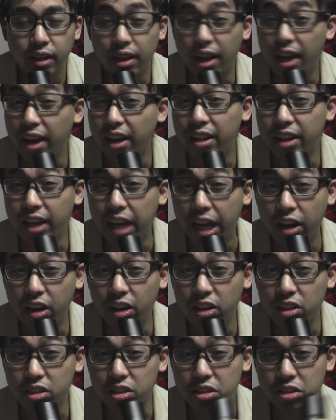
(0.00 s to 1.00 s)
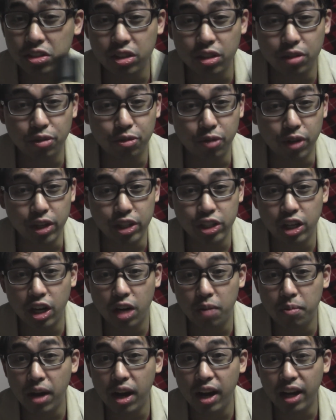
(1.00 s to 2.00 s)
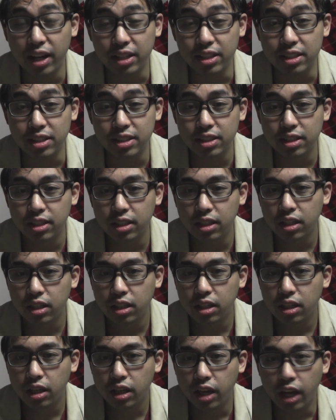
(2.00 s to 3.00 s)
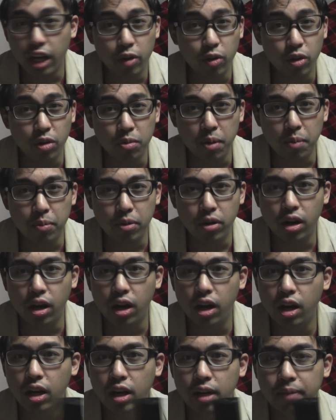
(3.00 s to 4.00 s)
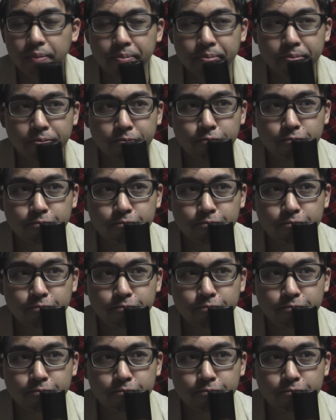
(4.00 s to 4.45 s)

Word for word: A lot of the characters are still fresh in our minds. Anyone remember um,